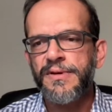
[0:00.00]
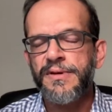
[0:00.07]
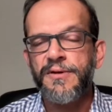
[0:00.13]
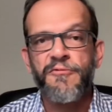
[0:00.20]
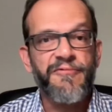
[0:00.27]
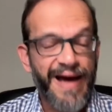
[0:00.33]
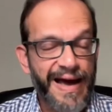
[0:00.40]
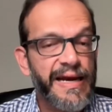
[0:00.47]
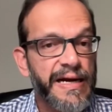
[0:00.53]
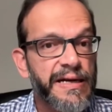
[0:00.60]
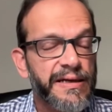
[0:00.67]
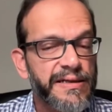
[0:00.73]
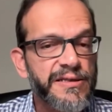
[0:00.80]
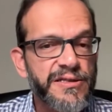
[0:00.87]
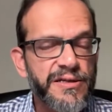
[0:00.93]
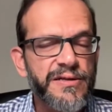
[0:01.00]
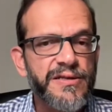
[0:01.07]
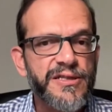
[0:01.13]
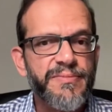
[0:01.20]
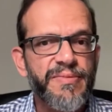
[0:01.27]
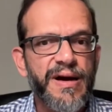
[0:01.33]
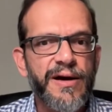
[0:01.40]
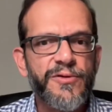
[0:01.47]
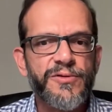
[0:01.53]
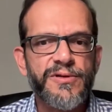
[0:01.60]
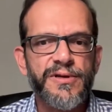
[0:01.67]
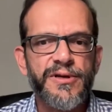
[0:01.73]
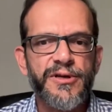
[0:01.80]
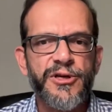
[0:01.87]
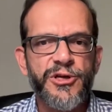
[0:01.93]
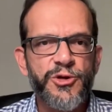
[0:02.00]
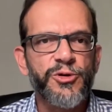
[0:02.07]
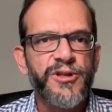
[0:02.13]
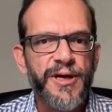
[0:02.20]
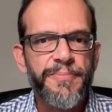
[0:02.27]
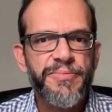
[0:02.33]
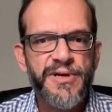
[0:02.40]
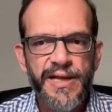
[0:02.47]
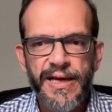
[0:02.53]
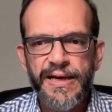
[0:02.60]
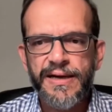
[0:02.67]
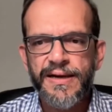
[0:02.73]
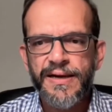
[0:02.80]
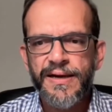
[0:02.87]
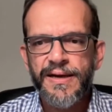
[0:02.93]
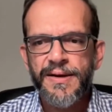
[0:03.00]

the valid concerns about youth uptake,